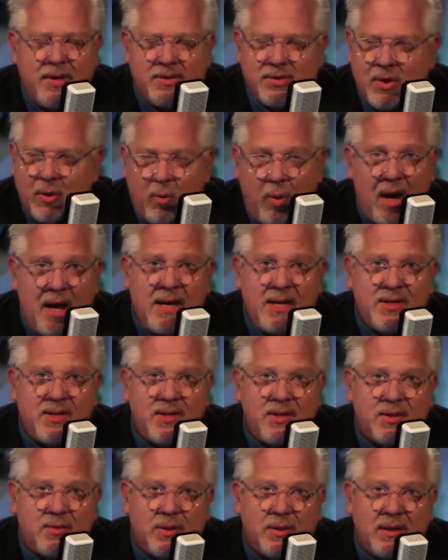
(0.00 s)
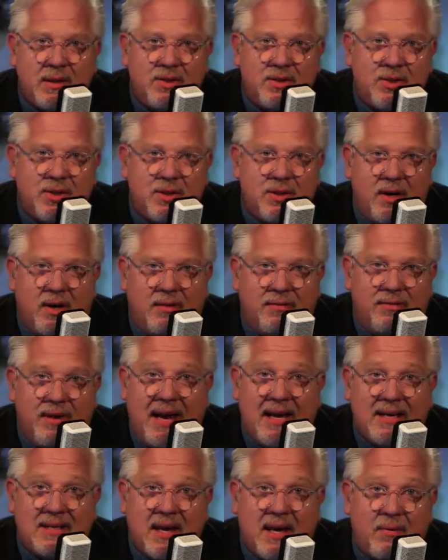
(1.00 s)
So why is this religion of
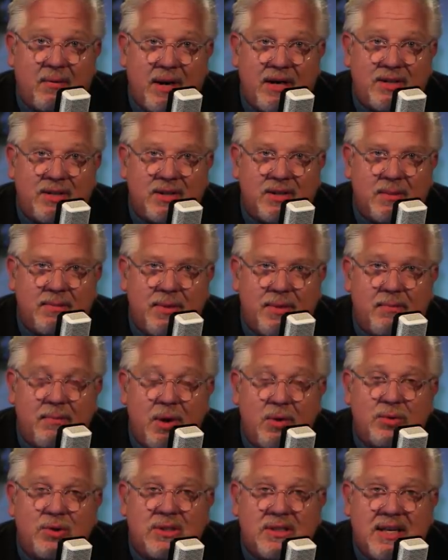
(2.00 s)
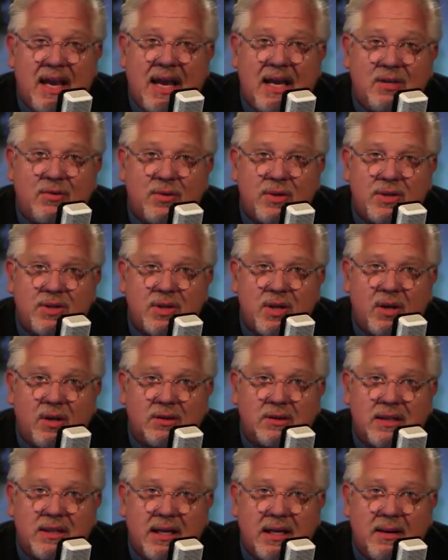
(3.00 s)
anti-racism the most dangerous
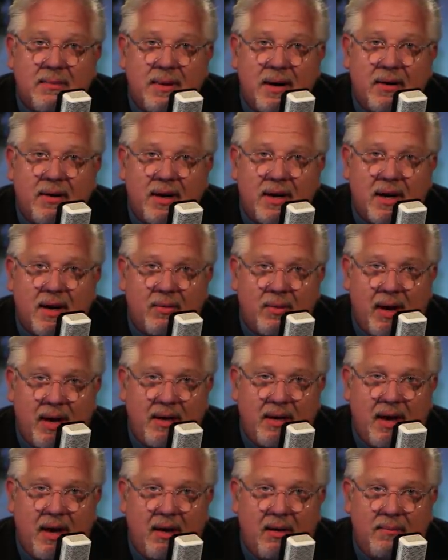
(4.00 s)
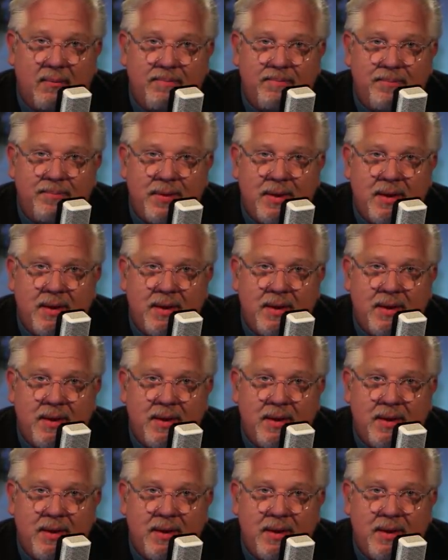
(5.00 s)
cult in America right now?